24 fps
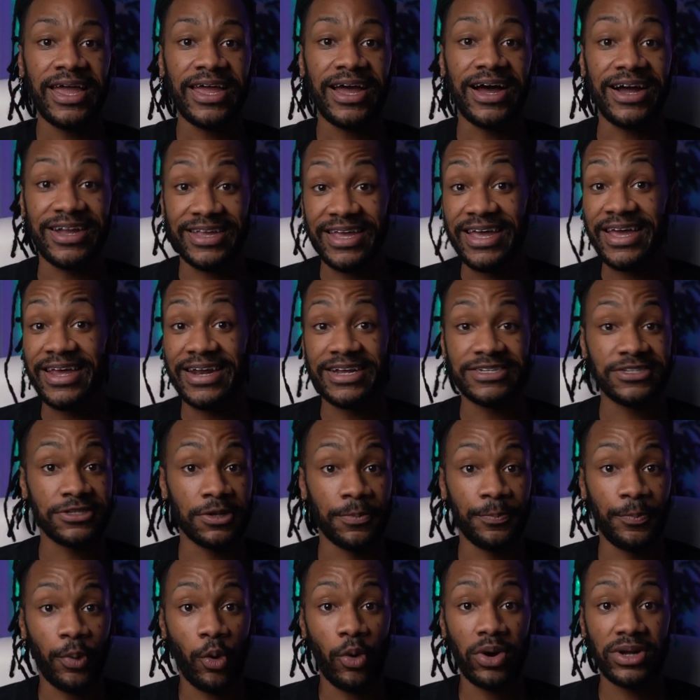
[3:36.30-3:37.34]
again, it's
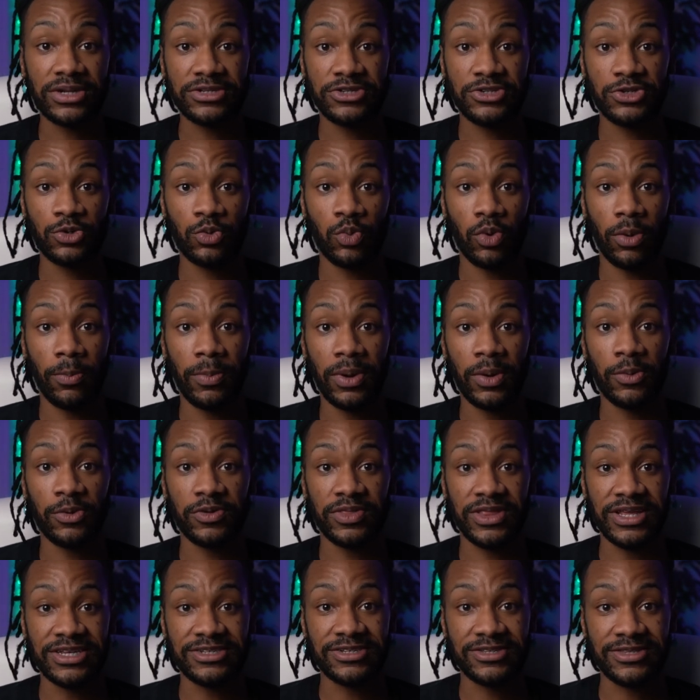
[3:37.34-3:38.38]
important to remember
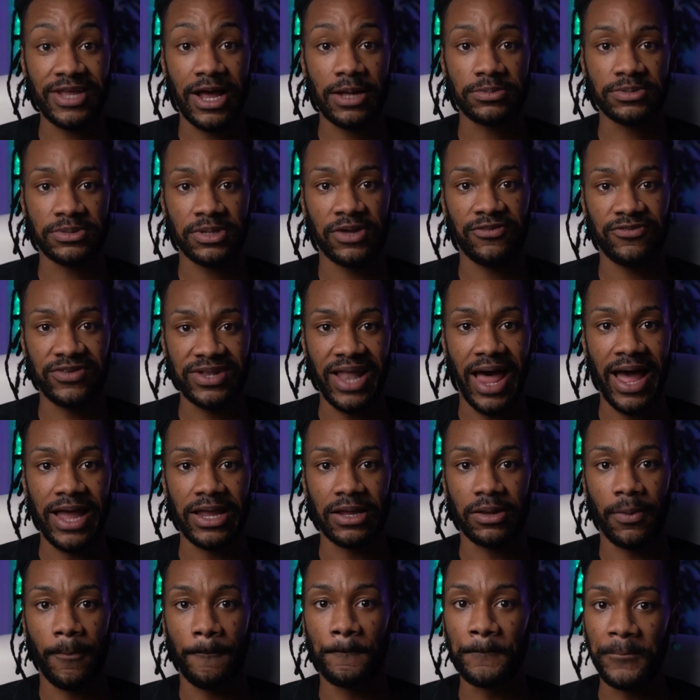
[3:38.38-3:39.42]
these stops of light,